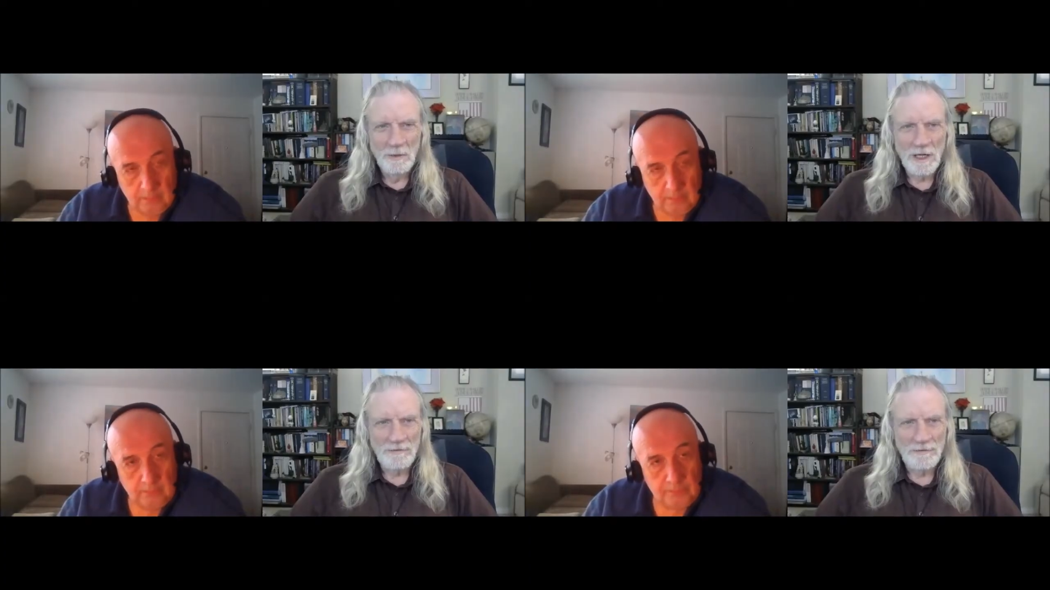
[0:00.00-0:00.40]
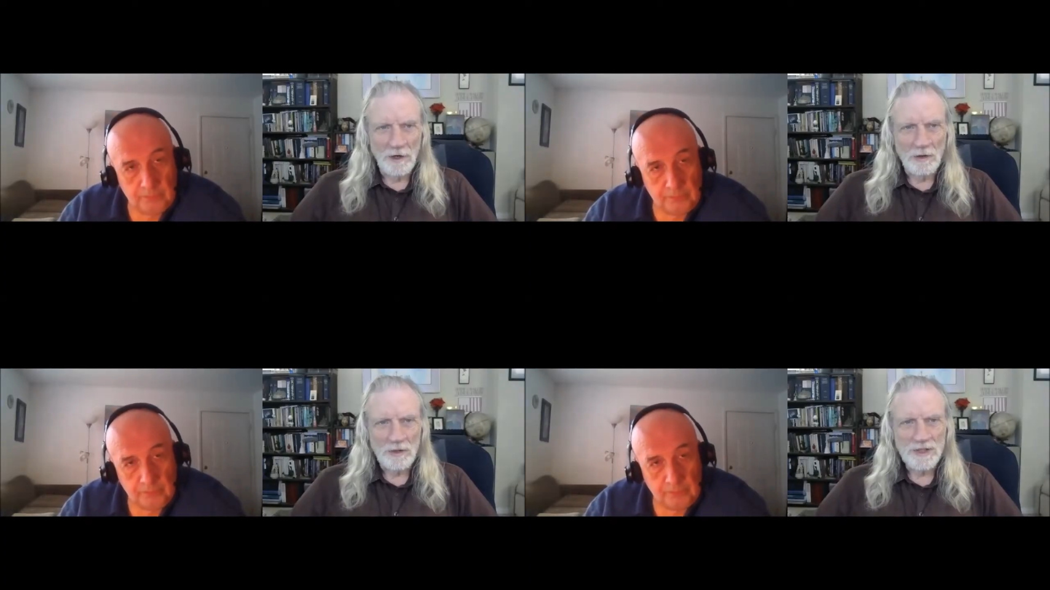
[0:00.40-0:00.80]
Speaker 1: Well,
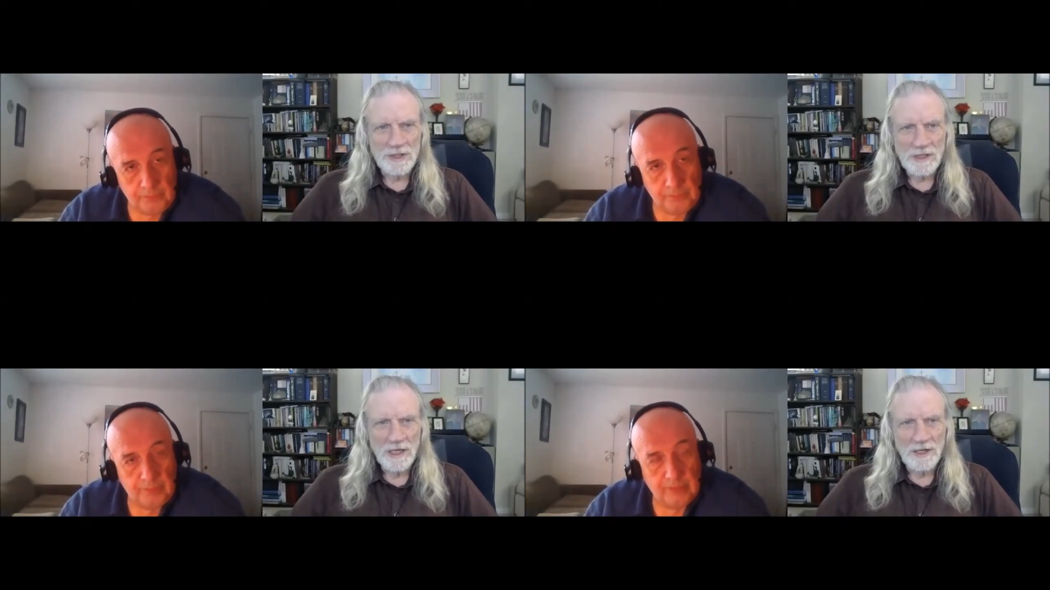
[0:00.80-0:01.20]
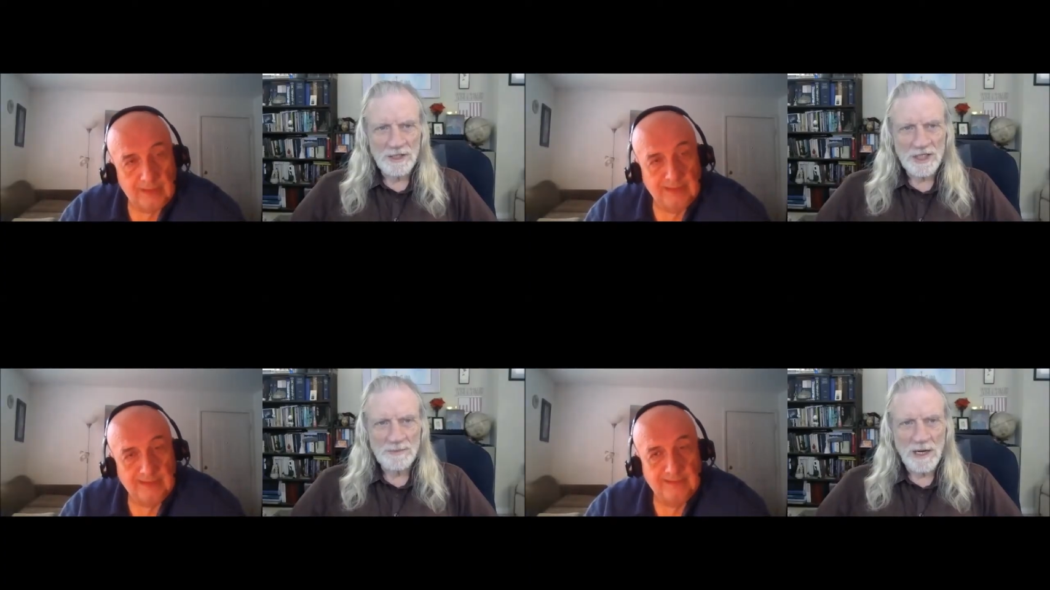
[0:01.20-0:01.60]
folks,
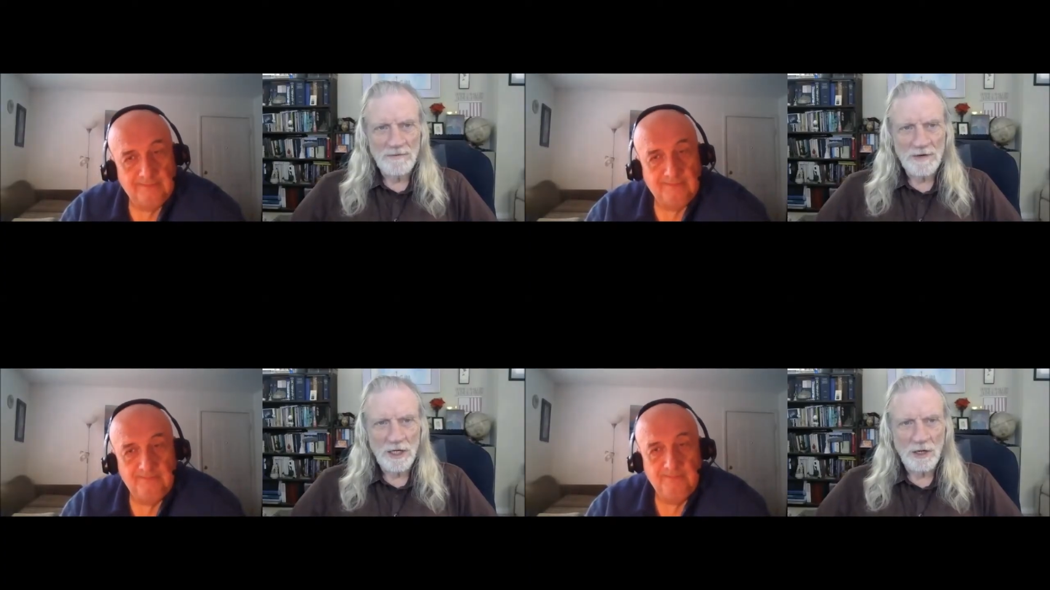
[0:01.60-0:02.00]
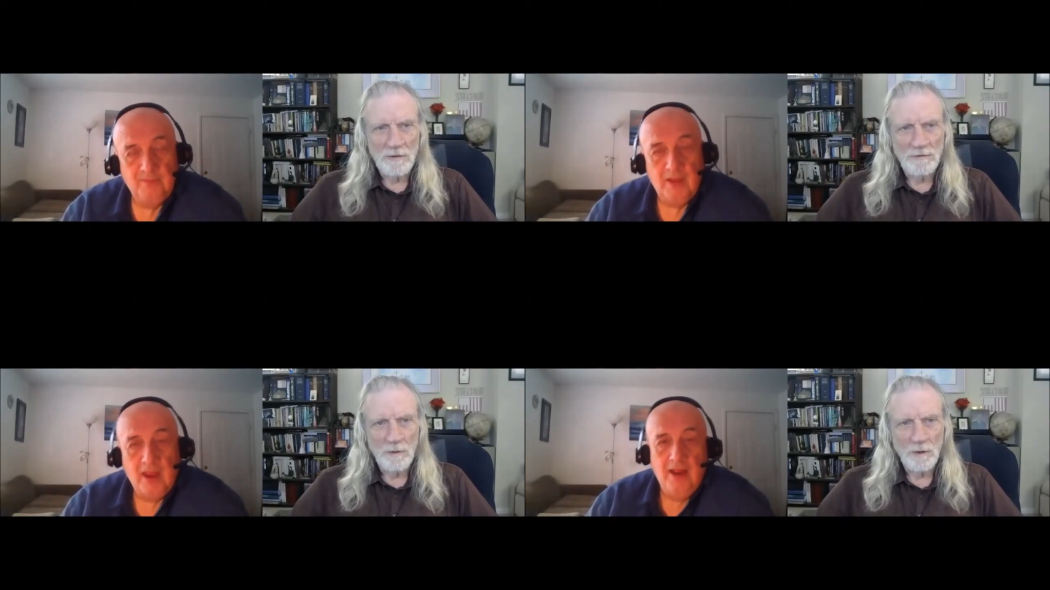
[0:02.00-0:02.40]
uh, this is my
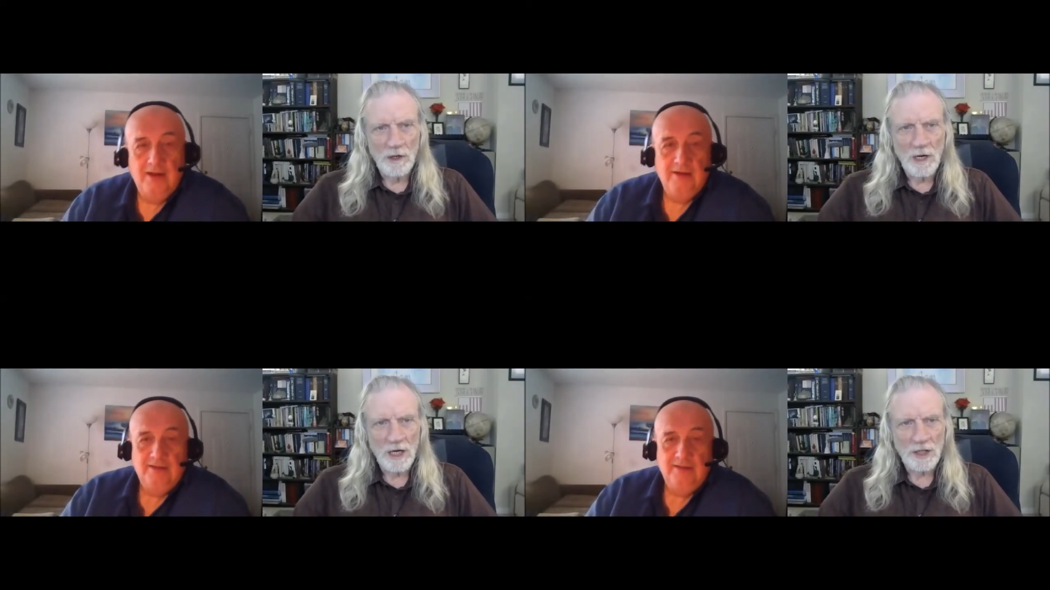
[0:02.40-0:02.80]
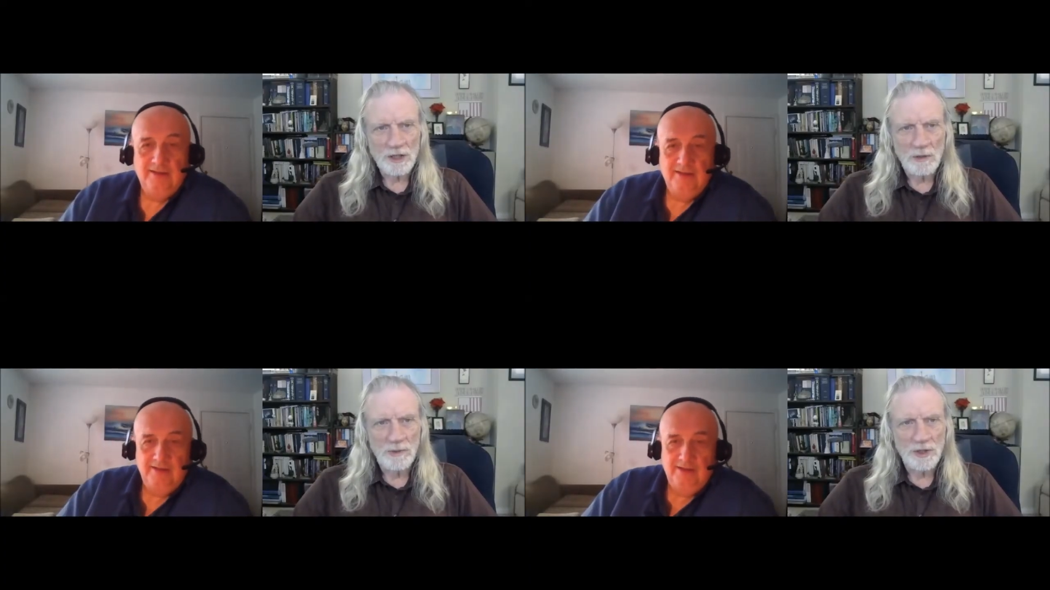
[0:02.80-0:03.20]
video for
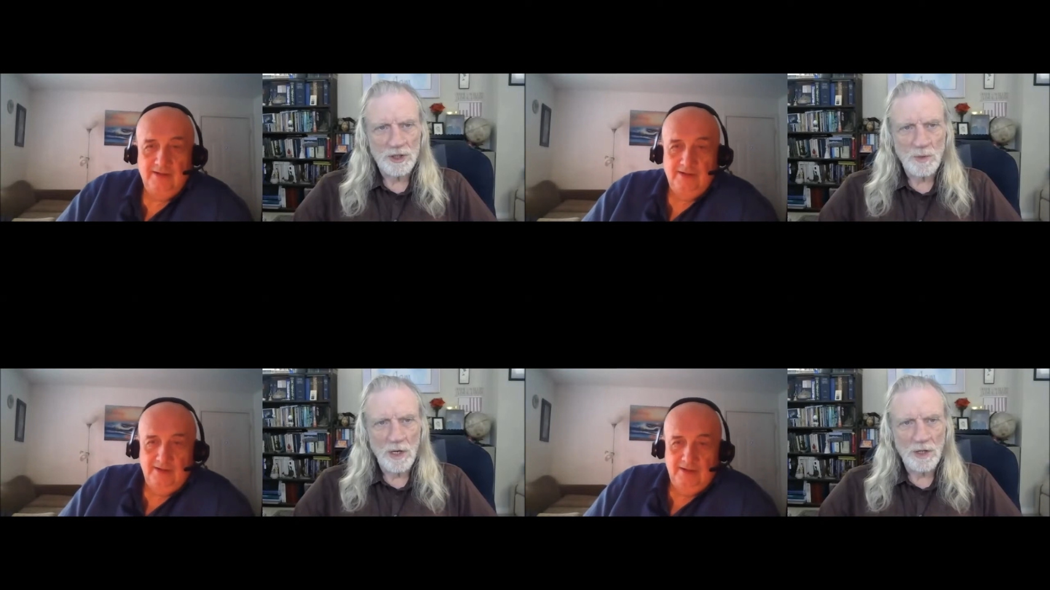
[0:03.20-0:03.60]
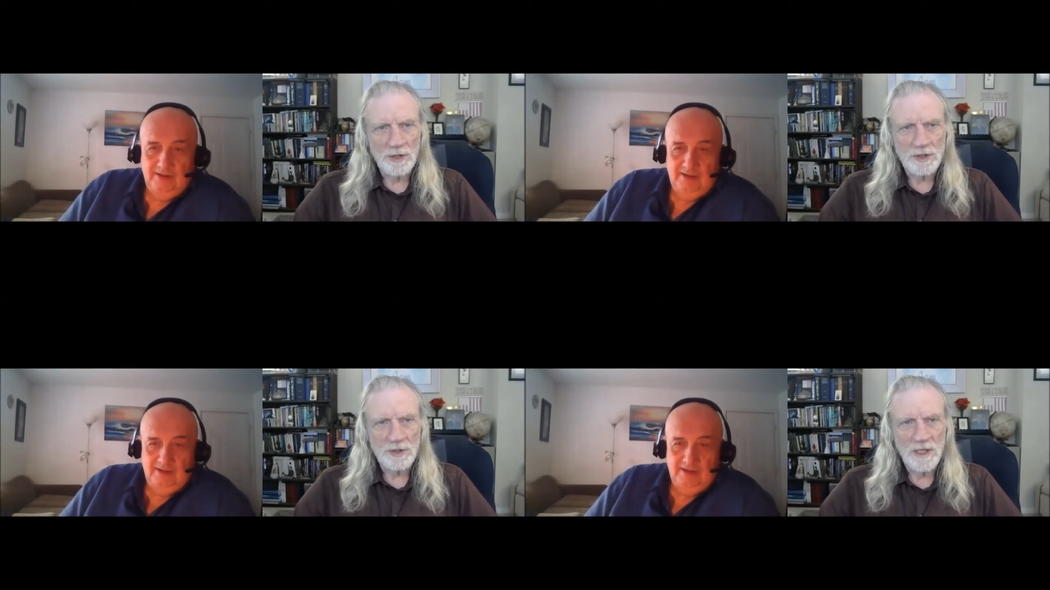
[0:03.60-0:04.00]
October the
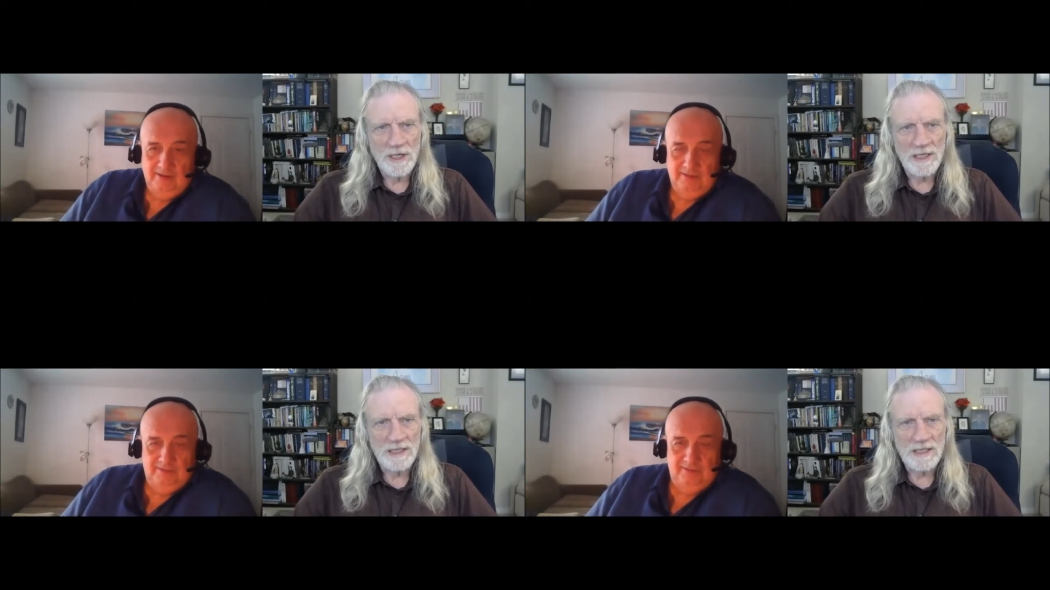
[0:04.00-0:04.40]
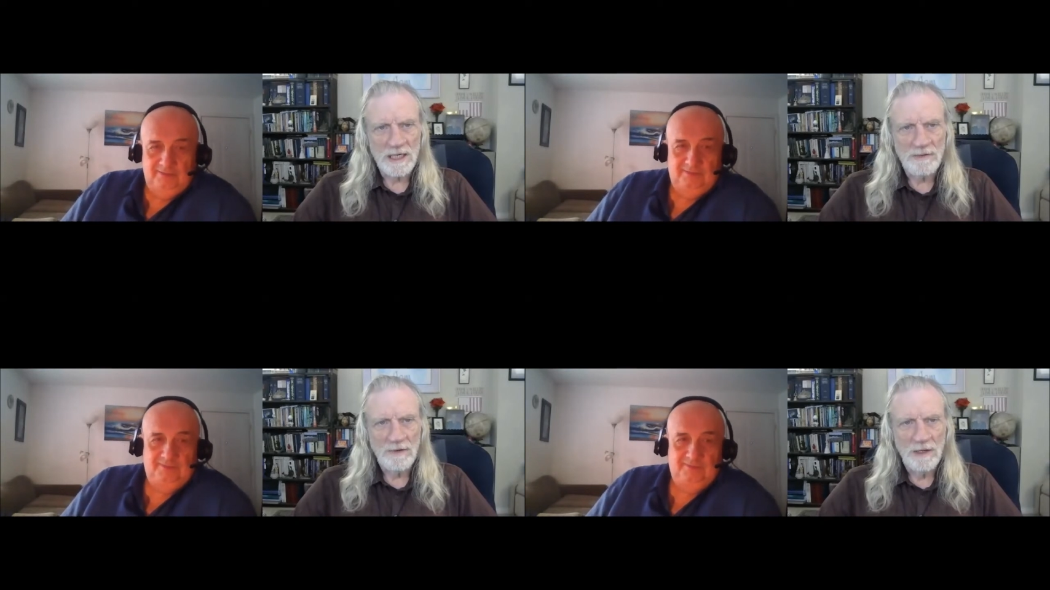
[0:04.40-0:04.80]
12th, 2019,